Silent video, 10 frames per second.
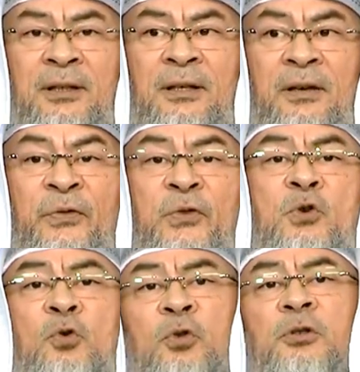
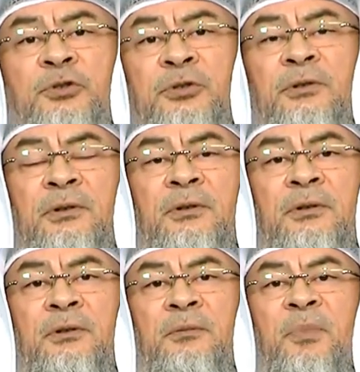fueled
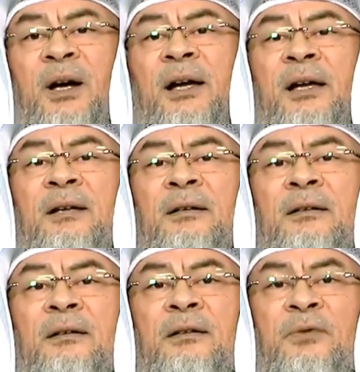by
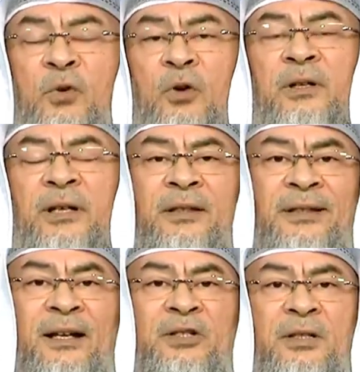the foreign
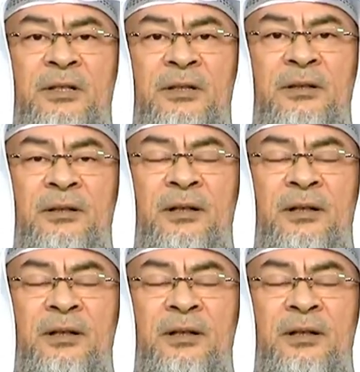intelligence